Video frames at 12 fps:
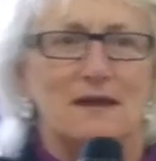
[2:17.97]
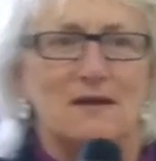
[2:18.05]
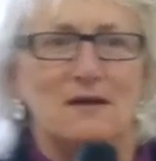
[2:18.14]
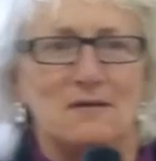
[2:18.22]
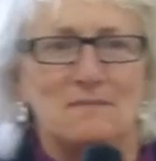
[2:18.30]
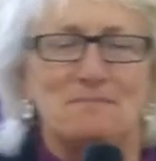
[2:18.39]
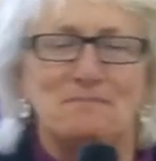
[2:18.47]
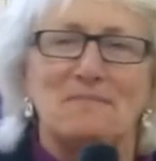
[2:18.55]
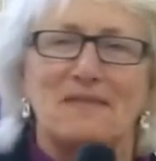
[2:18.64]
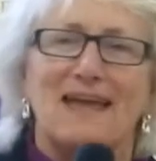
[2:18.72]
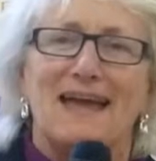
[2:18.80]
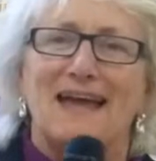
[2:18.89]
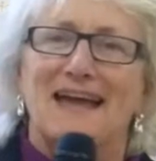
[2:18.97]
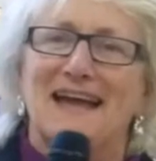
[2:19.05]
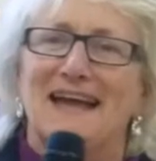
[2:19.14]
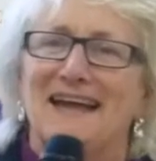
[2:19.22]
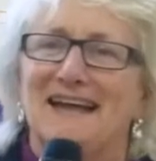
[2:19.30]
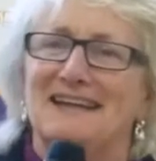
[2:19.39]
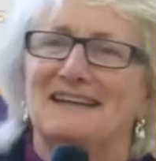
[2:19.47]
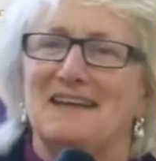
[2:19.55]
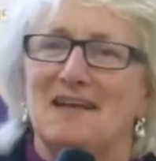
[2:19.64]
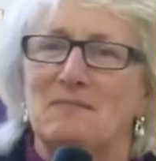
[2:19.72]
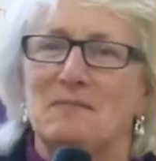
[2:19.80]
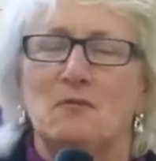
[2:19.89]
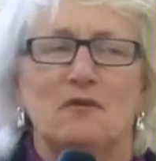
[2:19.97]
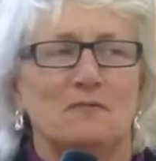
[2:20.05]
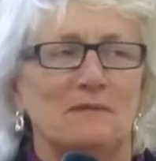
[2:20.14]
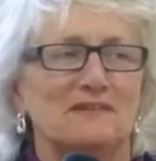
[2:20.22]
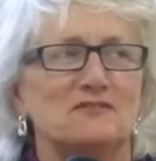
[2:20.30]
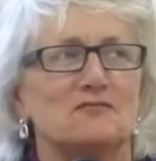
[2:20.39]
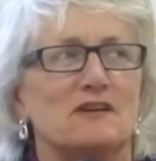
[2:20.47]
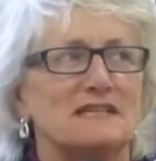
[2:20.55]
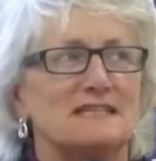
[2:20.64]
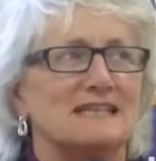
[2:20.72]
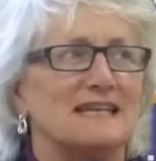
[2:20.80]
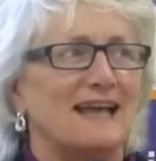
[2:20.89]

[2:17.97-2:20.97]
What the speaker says: I'll report my stride.